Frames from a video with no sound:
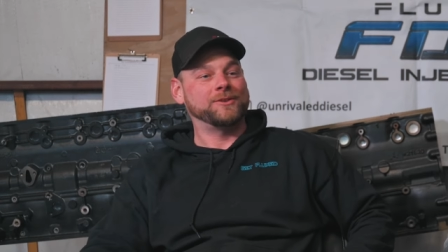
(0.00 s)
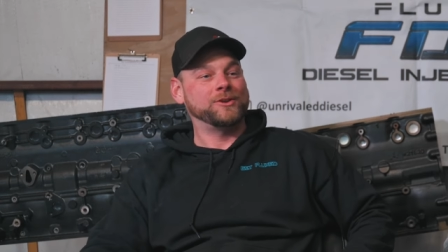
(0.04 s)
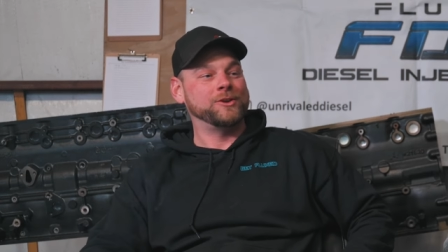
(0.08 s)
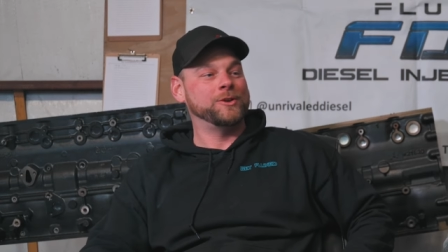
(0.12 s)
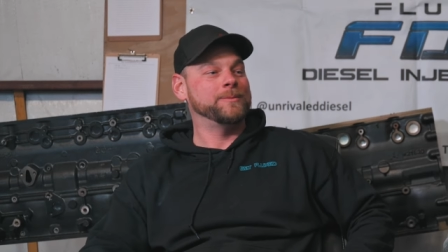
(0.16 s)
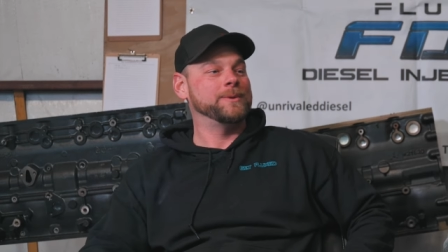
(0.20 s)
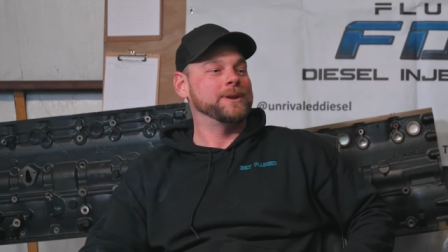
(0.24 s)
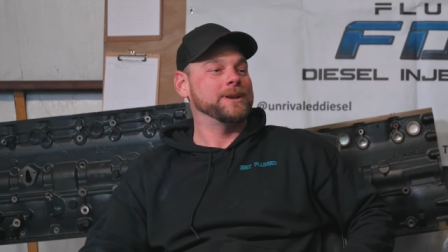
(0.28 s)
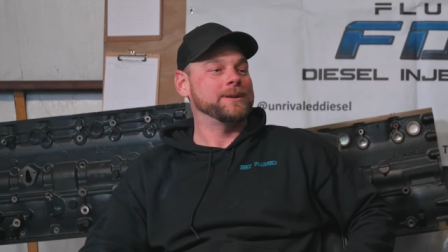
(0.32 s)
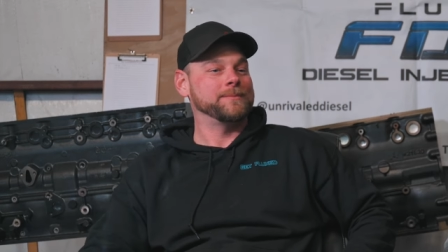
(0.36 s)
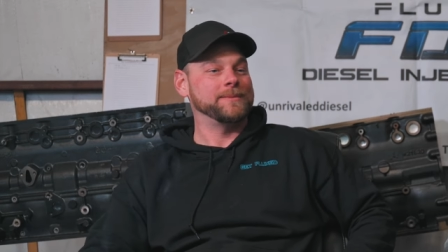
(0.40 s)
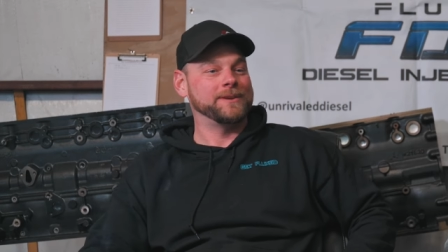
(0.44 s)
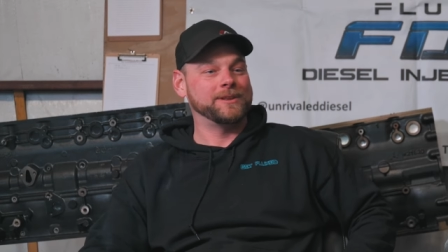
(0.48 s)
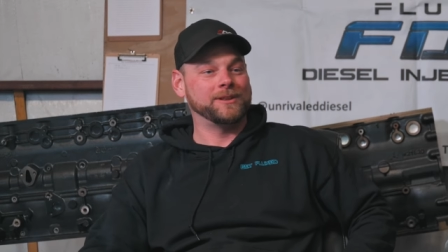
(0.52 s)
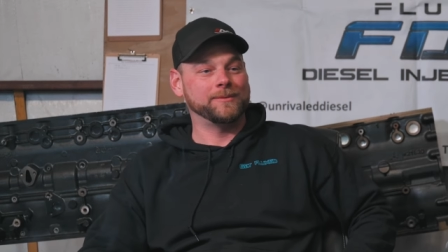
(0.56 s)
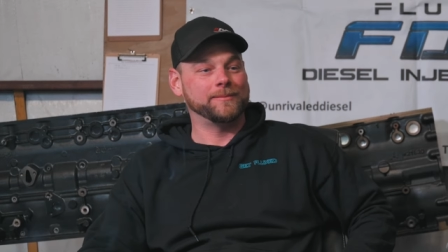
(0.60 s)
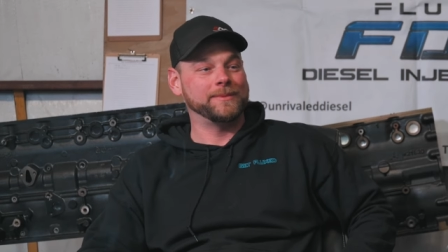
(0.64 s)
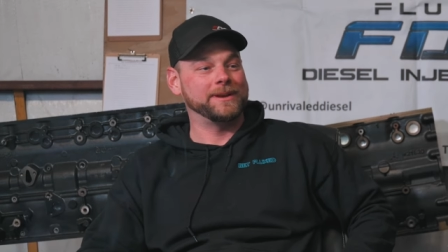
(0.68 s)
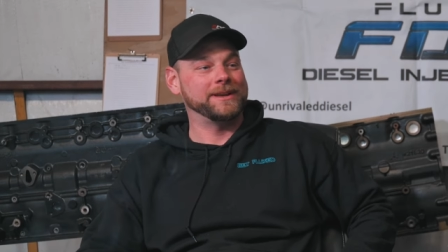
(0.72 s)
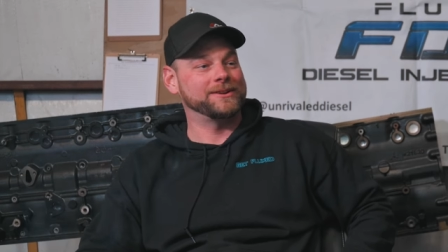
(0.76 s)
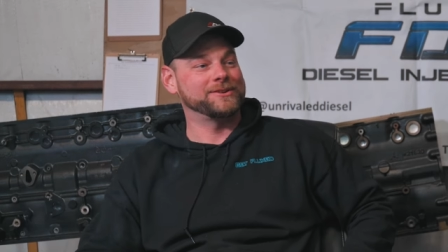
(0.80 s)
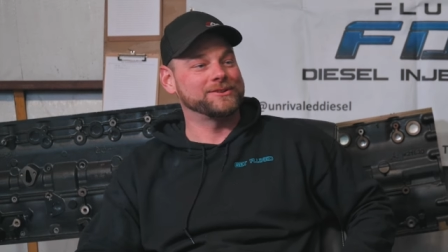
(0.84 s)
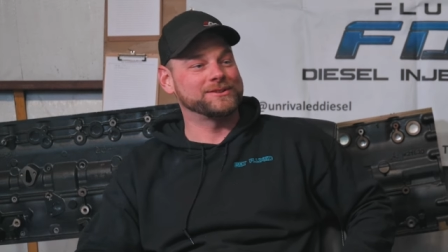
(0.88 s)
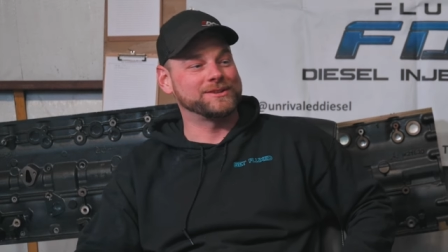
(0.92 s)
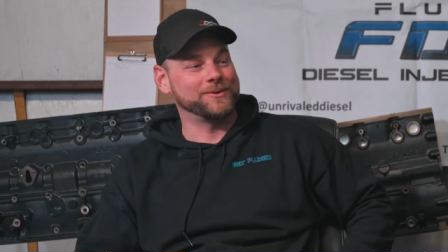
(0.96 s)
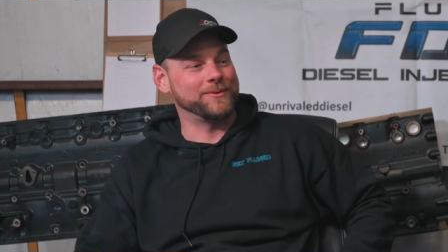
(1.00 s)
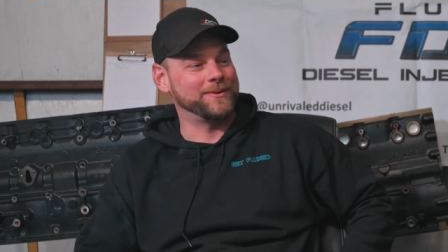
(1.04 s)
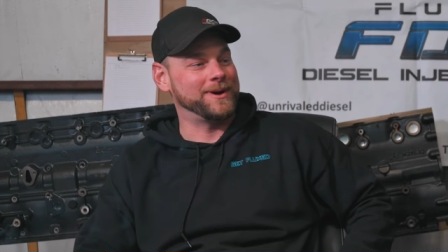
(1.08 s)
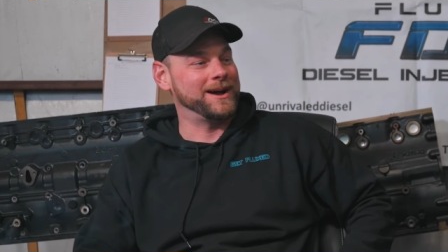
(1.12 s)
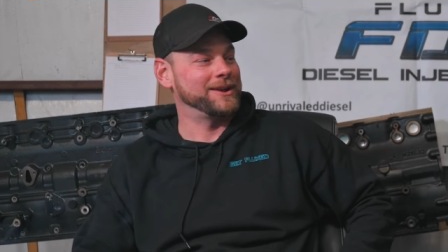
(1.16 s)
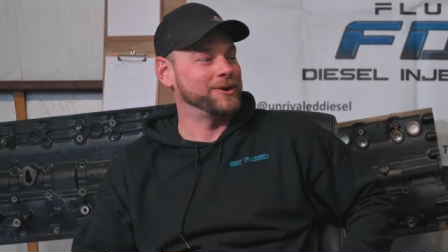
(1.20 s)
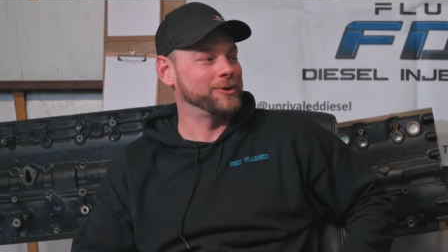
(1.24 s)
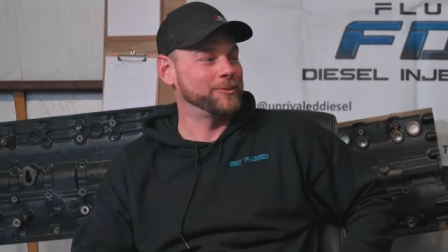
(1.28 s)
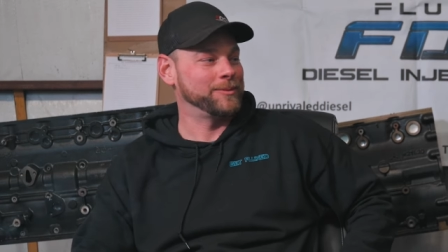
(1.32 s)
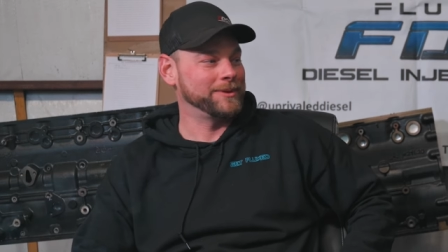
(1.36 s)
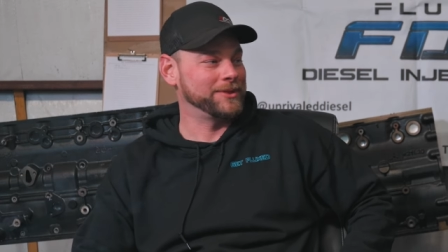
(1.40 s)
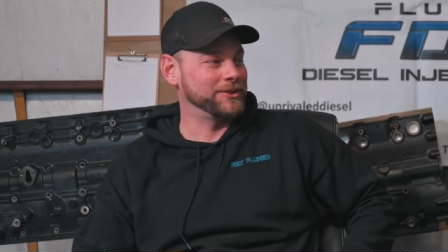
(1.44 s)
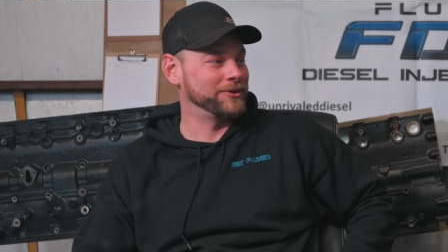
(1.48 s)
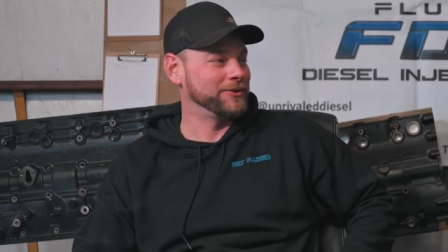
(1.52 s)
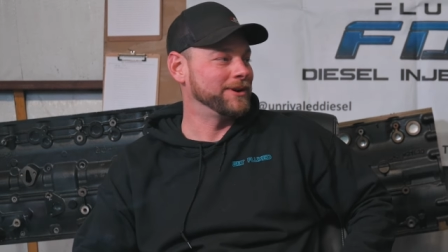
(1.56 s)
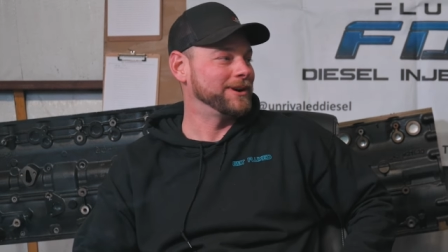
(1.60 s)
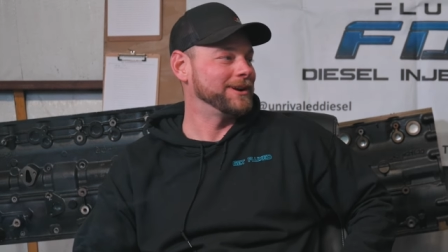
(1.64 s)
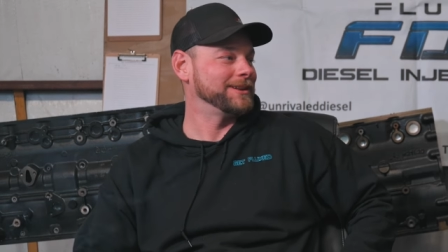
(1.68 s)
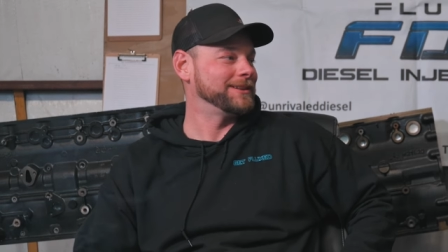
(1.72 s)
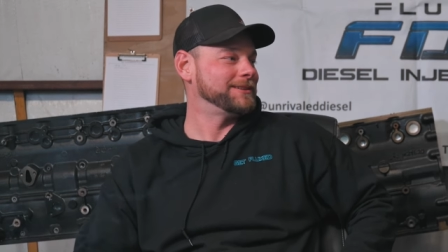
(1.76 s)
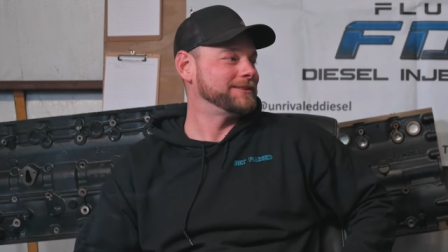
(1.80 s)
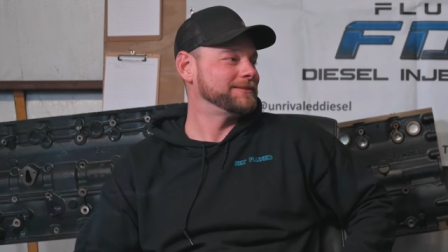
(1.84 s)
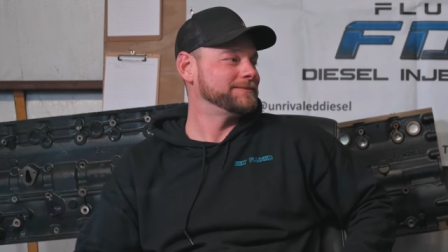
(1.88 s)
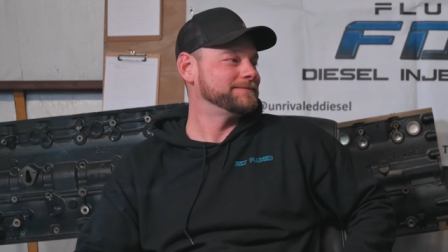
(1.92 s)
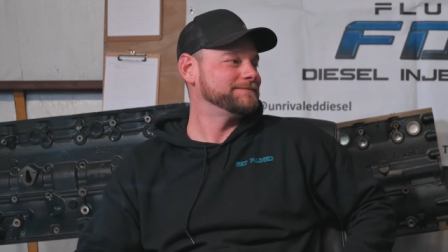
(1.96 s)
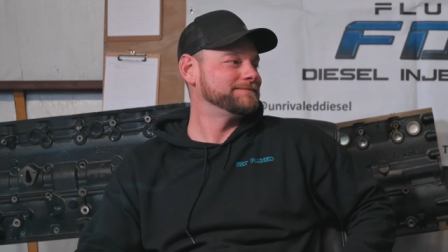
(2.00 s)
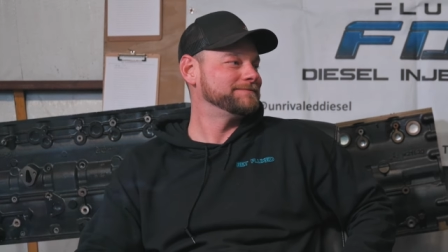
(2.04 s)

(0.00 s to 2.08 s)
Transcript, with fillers: cubic millimeters at wide open throttle.